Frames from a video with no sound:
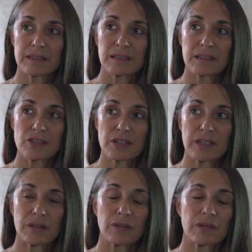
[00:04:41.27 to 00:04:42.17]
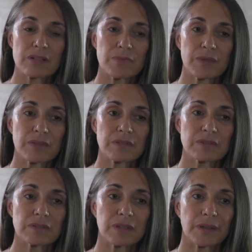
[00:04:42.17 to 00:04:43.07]
and she and her husband
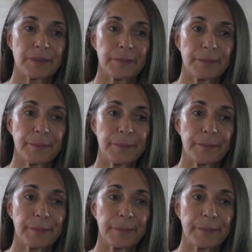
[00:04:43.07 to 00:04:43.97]
um,